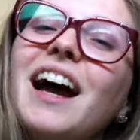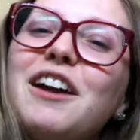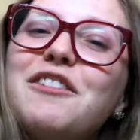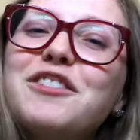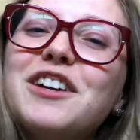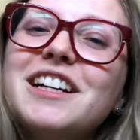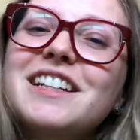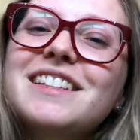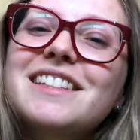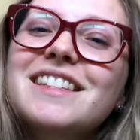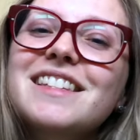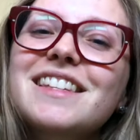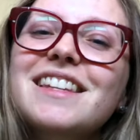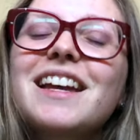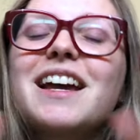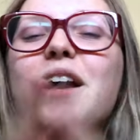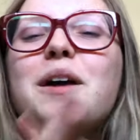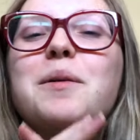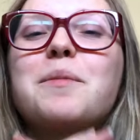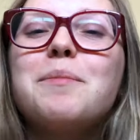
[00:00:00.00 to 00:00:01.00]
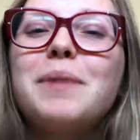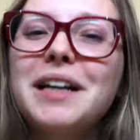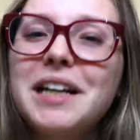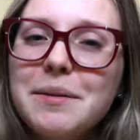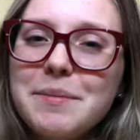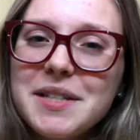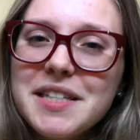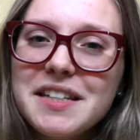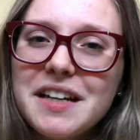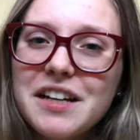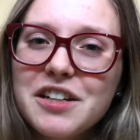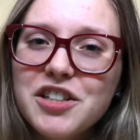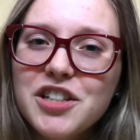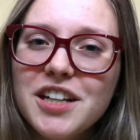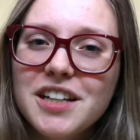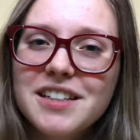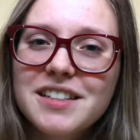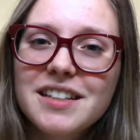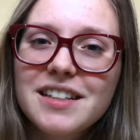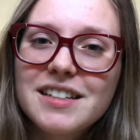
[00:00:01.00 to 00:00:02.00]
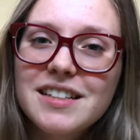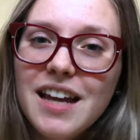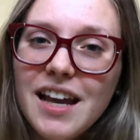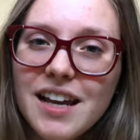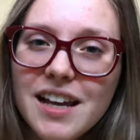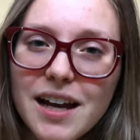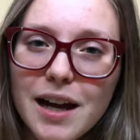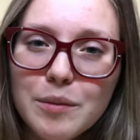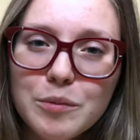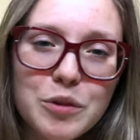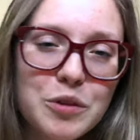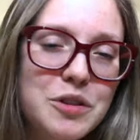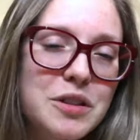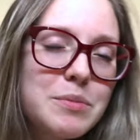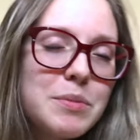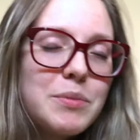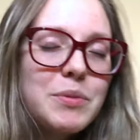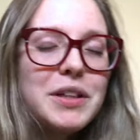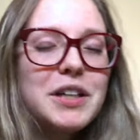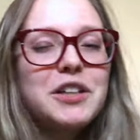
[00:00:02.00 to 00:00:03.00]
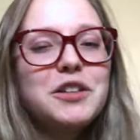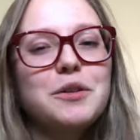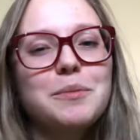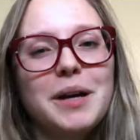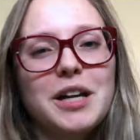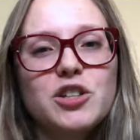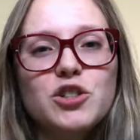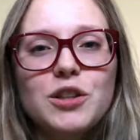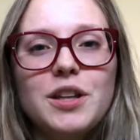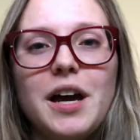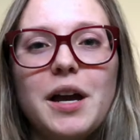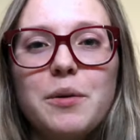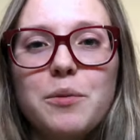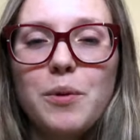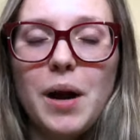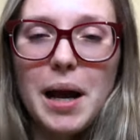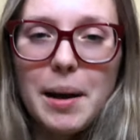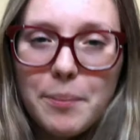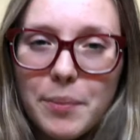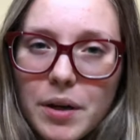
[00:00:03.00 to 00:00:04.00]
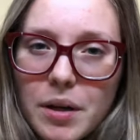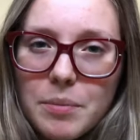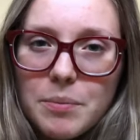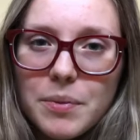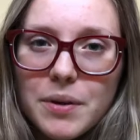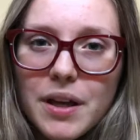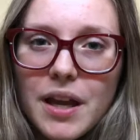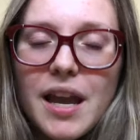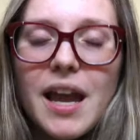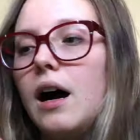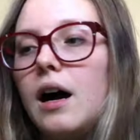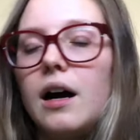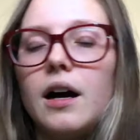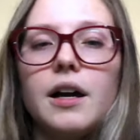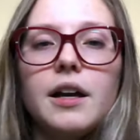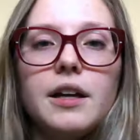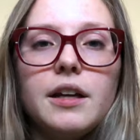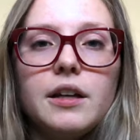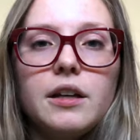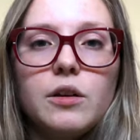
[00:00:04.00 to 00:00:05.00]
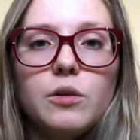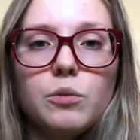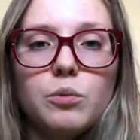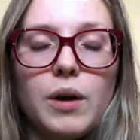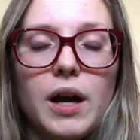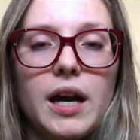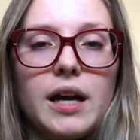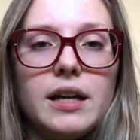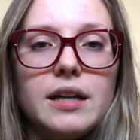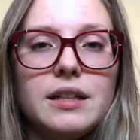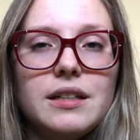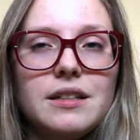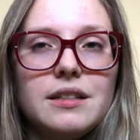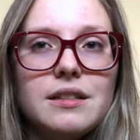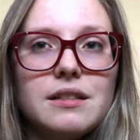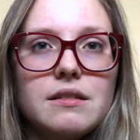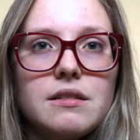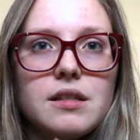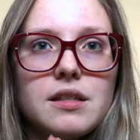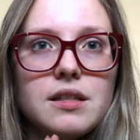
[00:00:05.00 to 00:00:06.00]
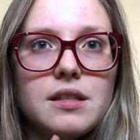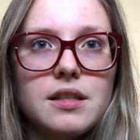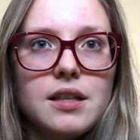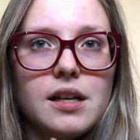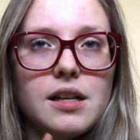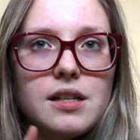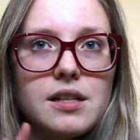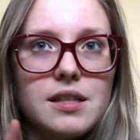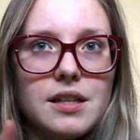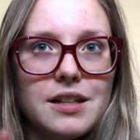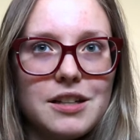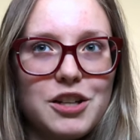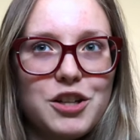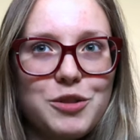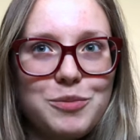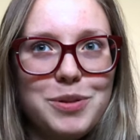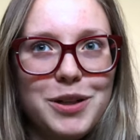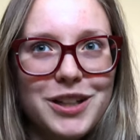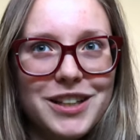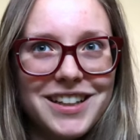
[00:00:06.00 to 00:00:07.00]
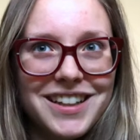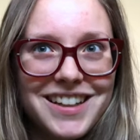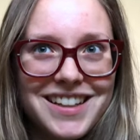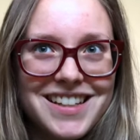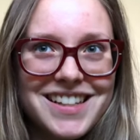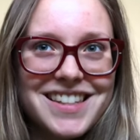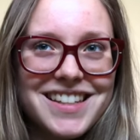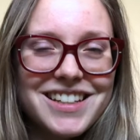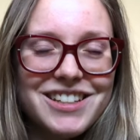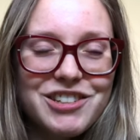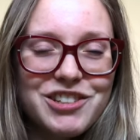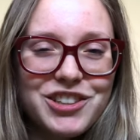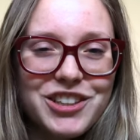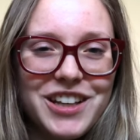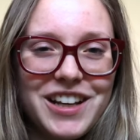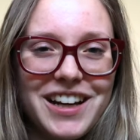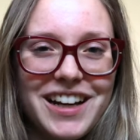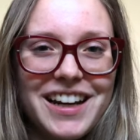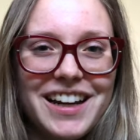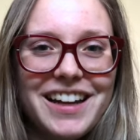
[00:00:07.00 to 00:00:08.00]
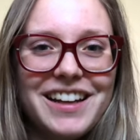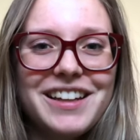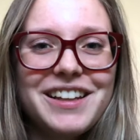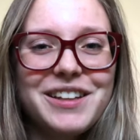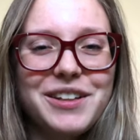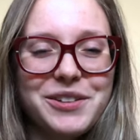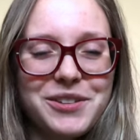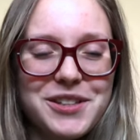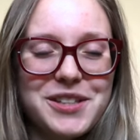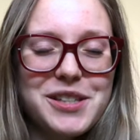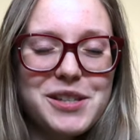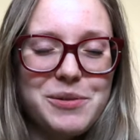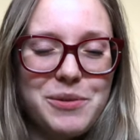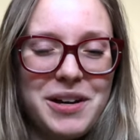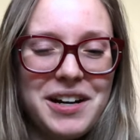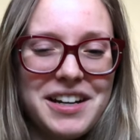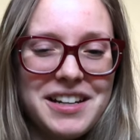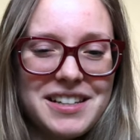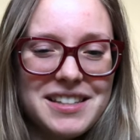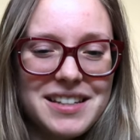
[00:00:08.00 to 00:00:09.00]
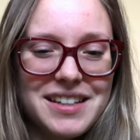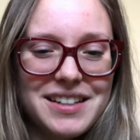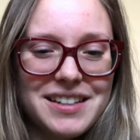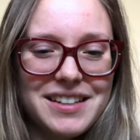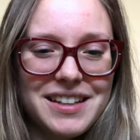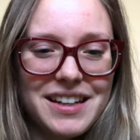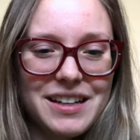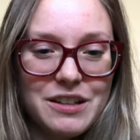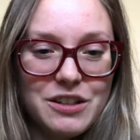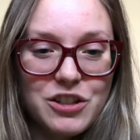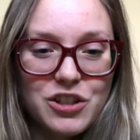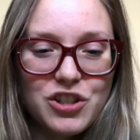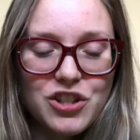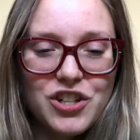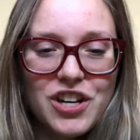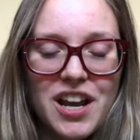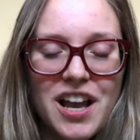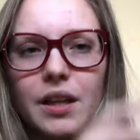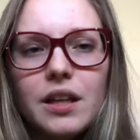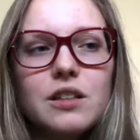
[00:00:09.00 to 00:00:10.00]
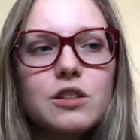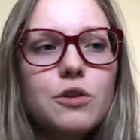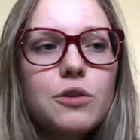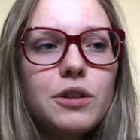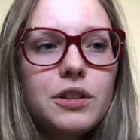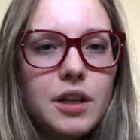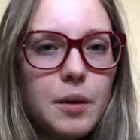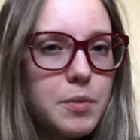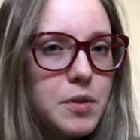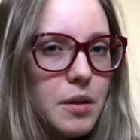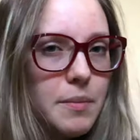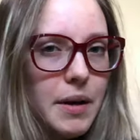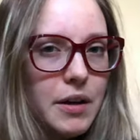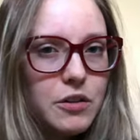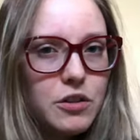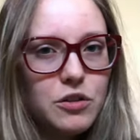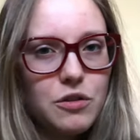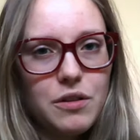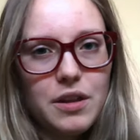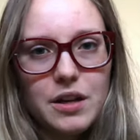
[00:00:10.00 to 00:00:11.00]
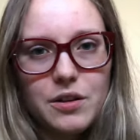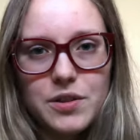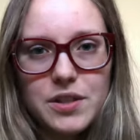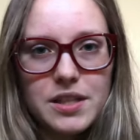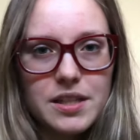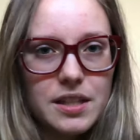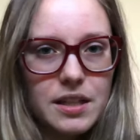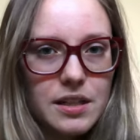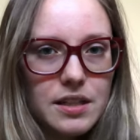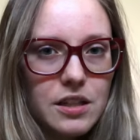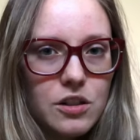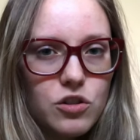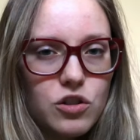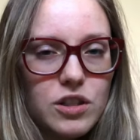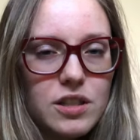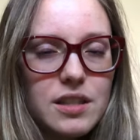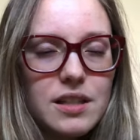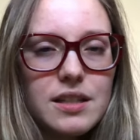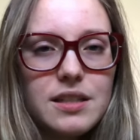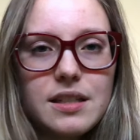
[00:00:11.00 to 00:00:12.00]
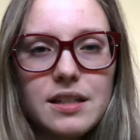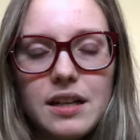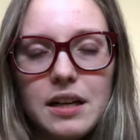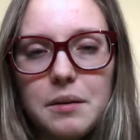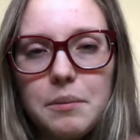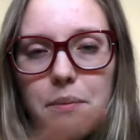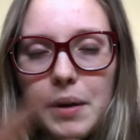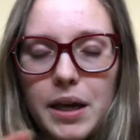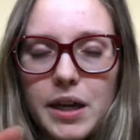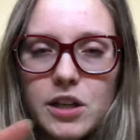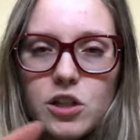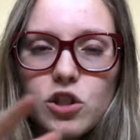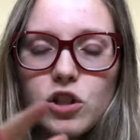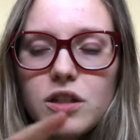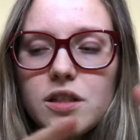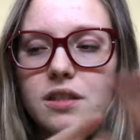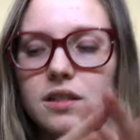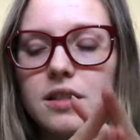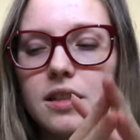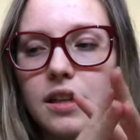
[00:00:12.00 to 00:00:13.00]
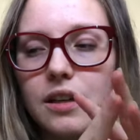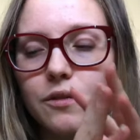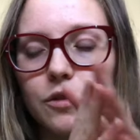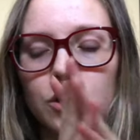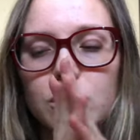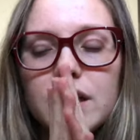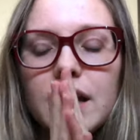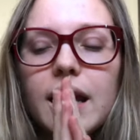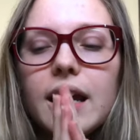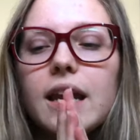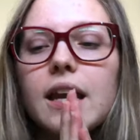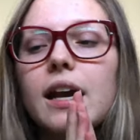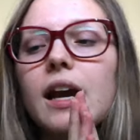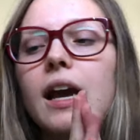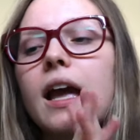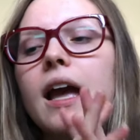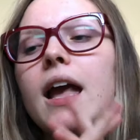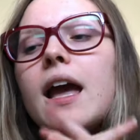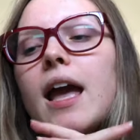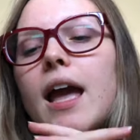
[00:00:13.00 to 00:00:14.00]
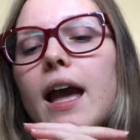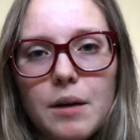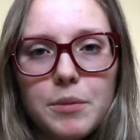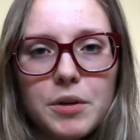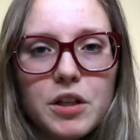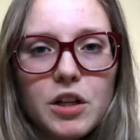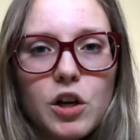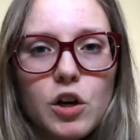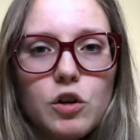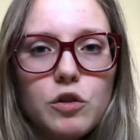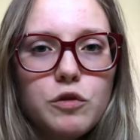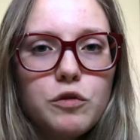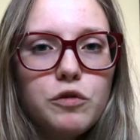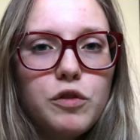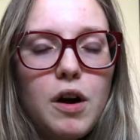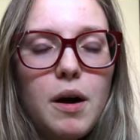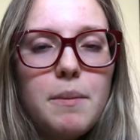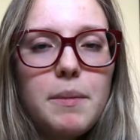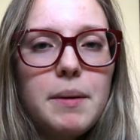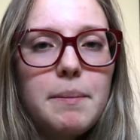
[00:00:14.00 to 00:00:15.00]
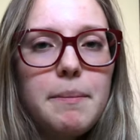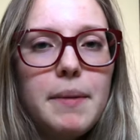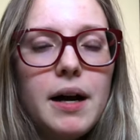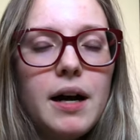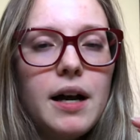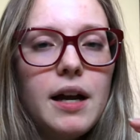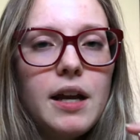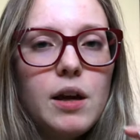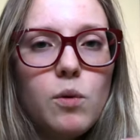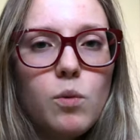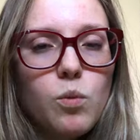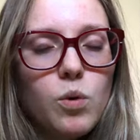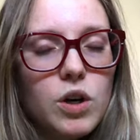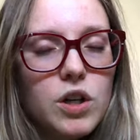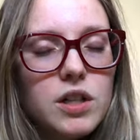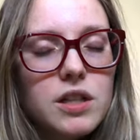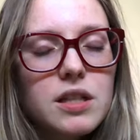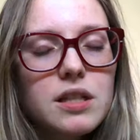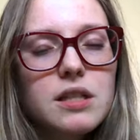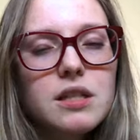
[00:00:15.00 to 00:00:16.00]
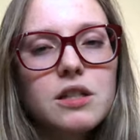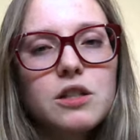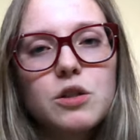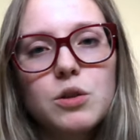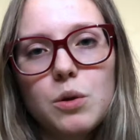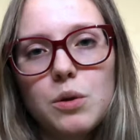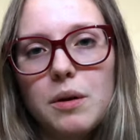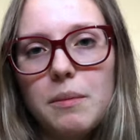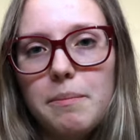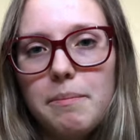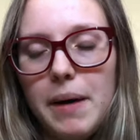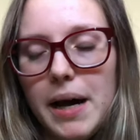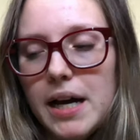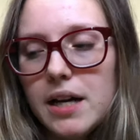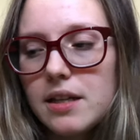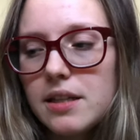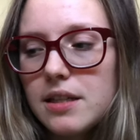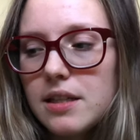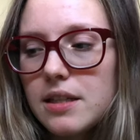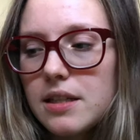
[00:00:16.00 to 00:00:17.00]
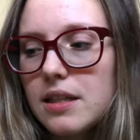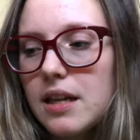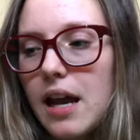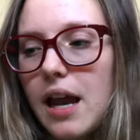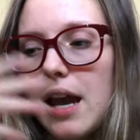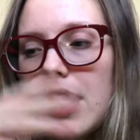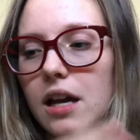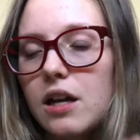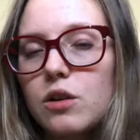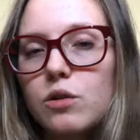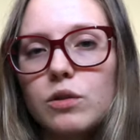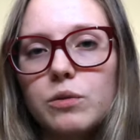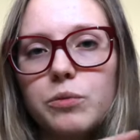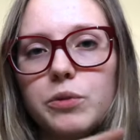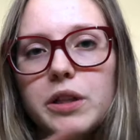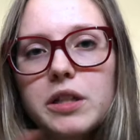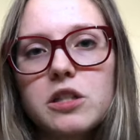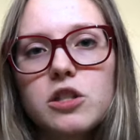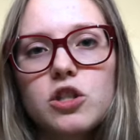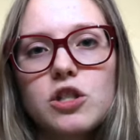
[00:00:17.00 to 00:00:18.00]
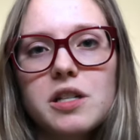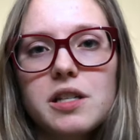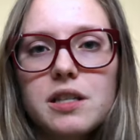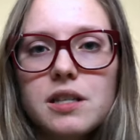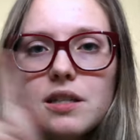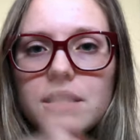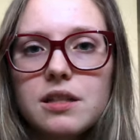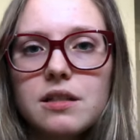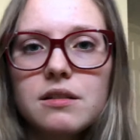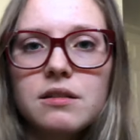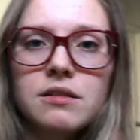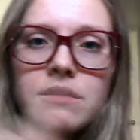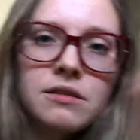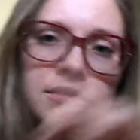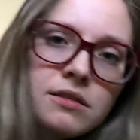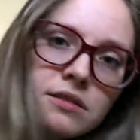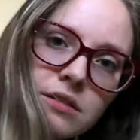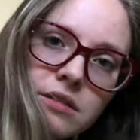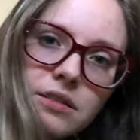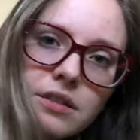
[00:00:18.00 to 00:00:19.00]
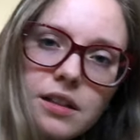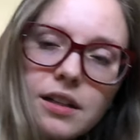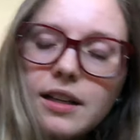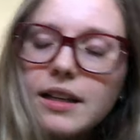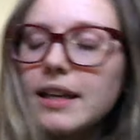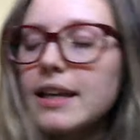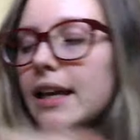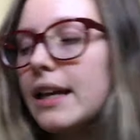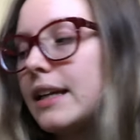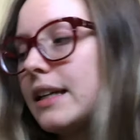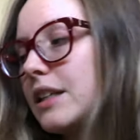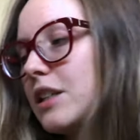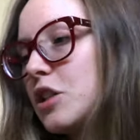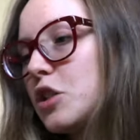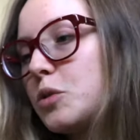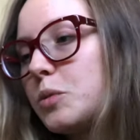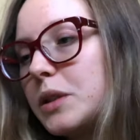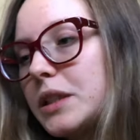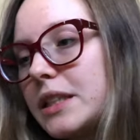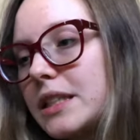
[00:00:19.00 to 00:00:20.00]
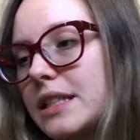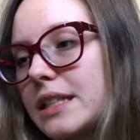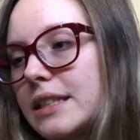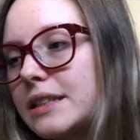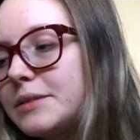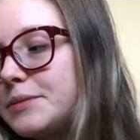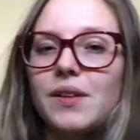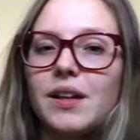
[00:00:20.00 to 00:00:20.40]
friends. My name is Dasha, and today I'm going to be bringing you my July wrap-up. I read 6-ish books in July. You'll see why I said ish. Totaled up to about 2,669 pages, give or take. I'm gonna go from my worst to the best, and let's just get into it.